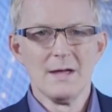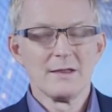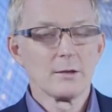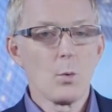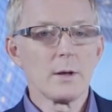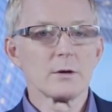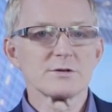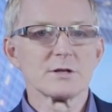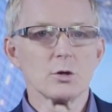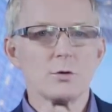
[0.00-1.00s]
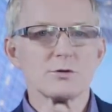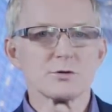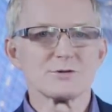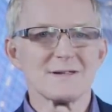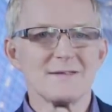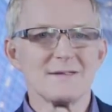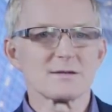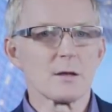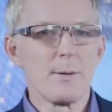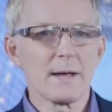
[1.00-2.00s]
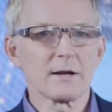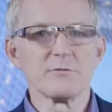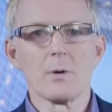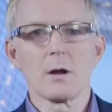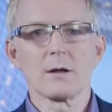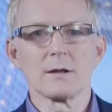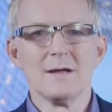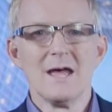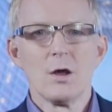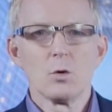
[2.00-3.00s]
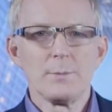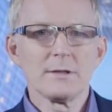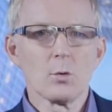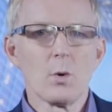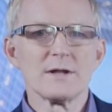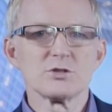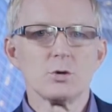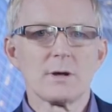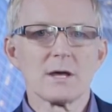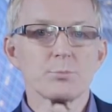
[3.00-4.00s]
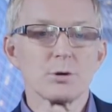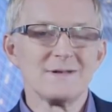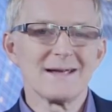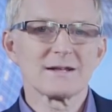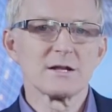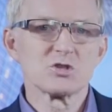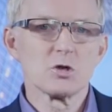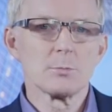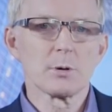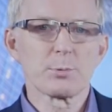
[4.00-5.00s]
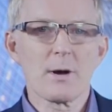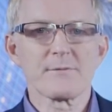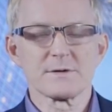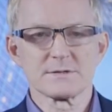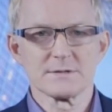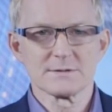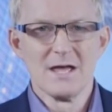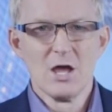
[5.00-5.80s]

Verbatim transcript: The winners and losers in this competitive market will be the ones who can predict consumer preferences.